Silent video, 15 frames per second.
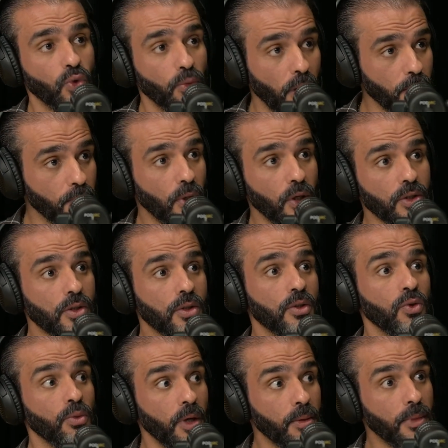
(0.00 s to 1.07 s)
to my
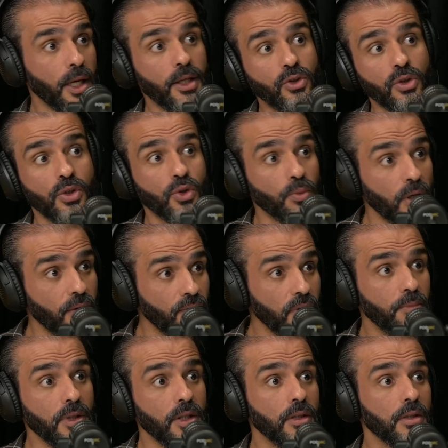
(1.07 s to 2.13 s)
boss, to my managers, to my
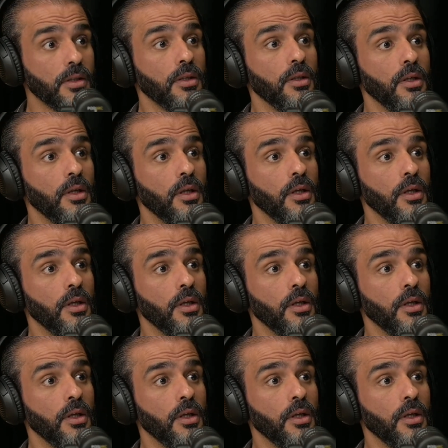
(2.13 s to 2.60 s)
VPs.